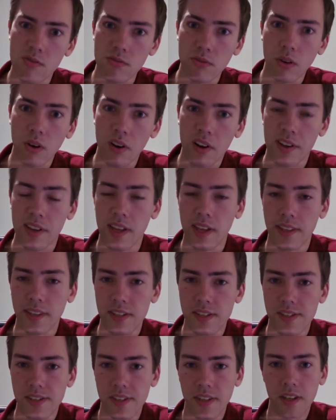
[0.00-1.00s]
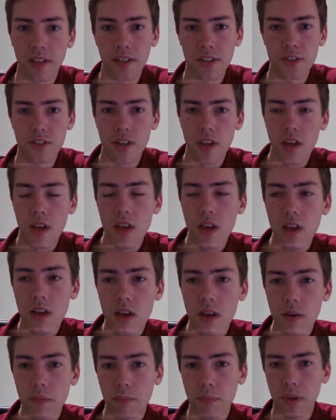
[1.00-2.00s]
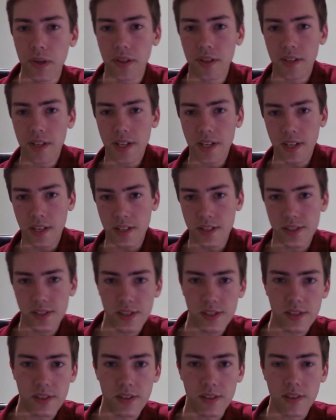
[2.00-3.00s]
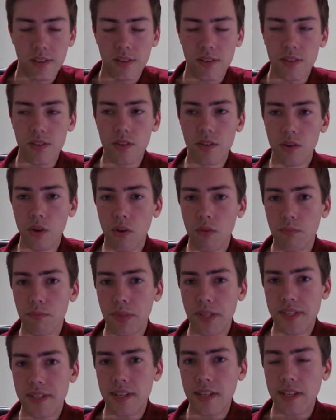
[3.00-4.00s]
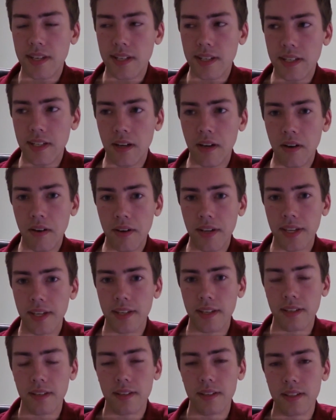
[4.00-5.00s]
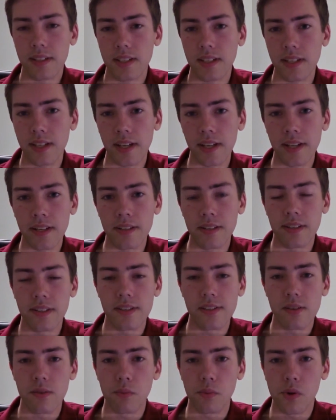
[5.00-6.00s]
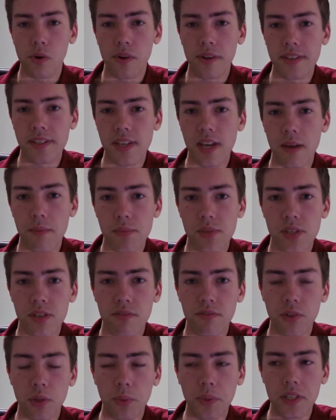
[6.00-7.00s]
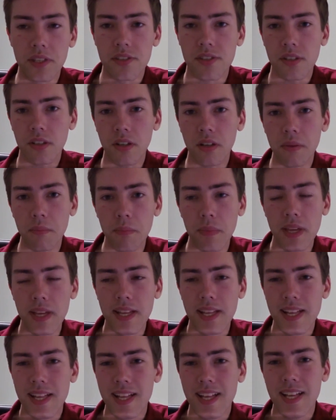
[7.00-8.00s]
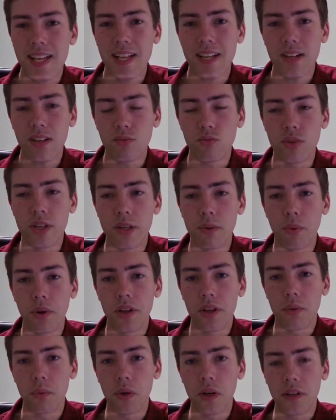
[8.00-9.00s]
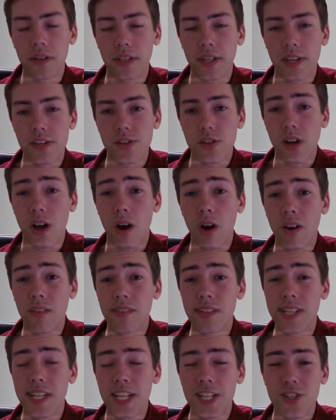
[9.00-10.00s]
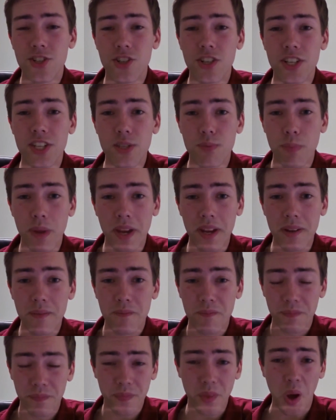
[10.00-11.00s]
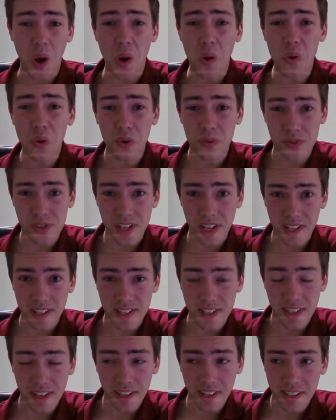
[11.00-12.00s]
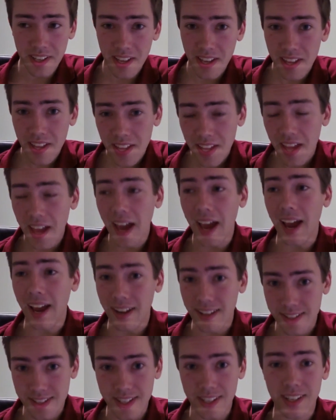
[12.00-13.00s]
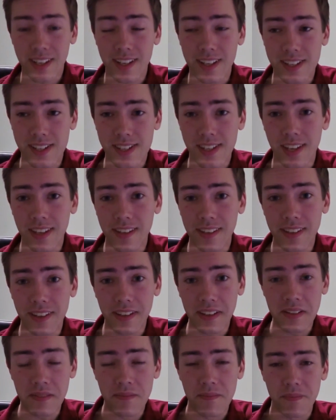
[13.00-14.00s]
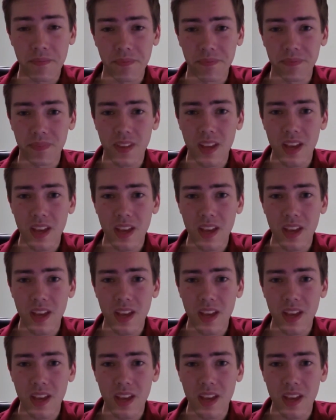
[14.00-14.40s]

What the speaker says: all right at this stage, but it's not particularly high. And considering I've got exams in a few weeks' time, really wanted to work on that. So I've literally spent the whole of Saturday and today, Sunday,